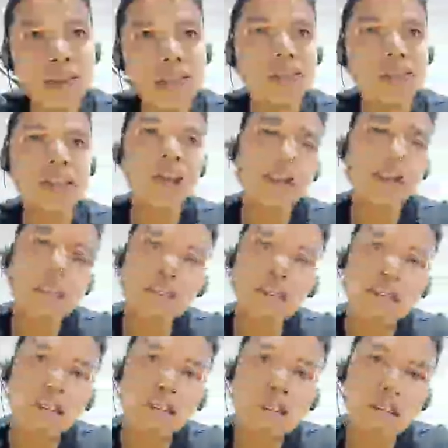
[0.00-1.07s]

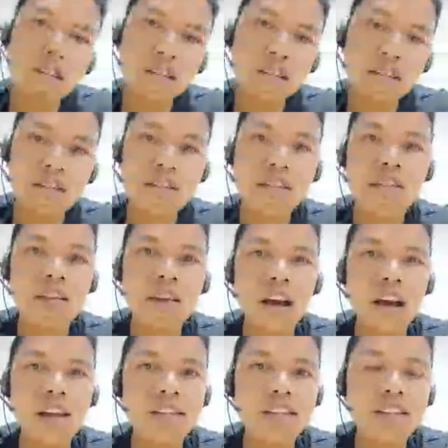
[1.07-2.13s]
cycling,
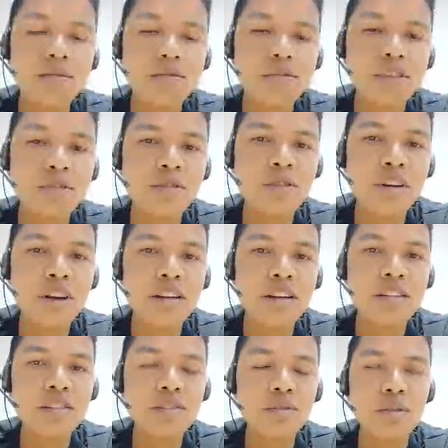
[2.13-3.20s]
and jeep
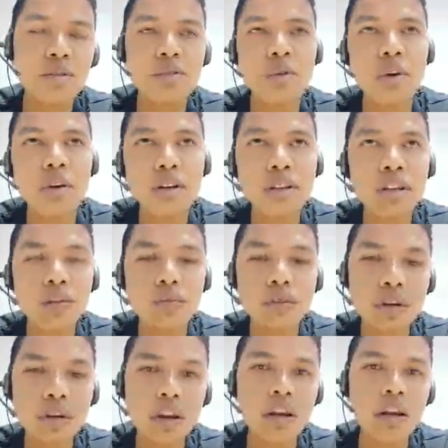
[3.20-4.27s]
safari to the
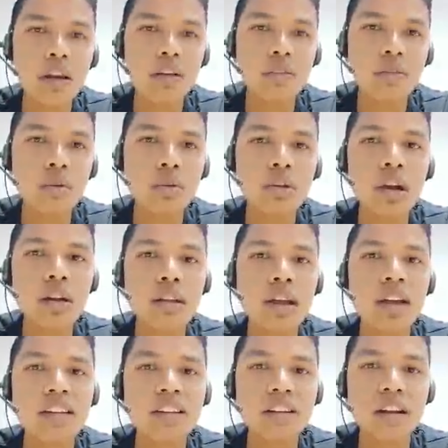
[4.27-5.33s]
20,000 lake. Those are
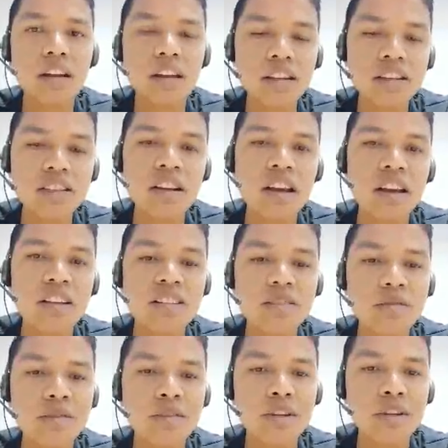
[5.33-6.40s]
the extra
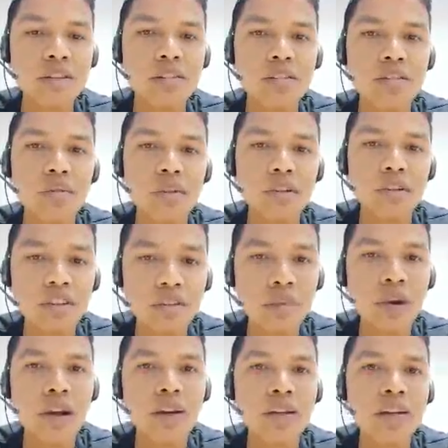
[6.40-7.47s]
activity at Chitwan National
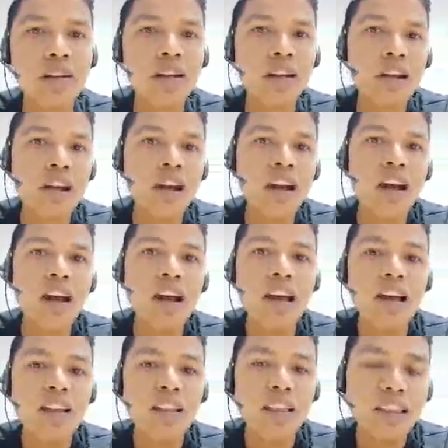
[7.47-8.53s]
Park.
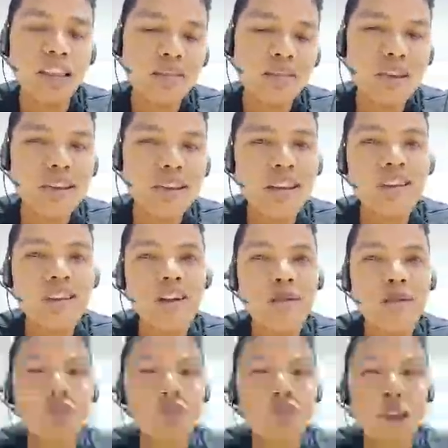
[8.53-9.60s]
Let me tell you
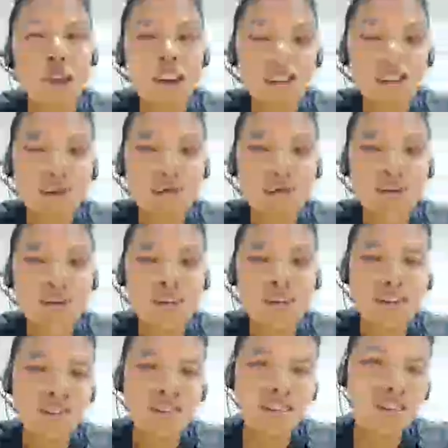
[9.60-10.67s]
about my experience
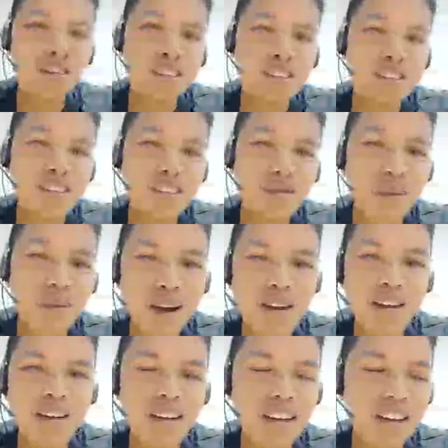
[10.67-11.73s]
at Chitwan National
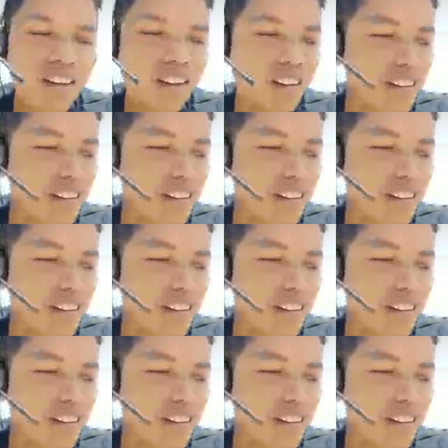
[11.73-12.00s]
Park. Like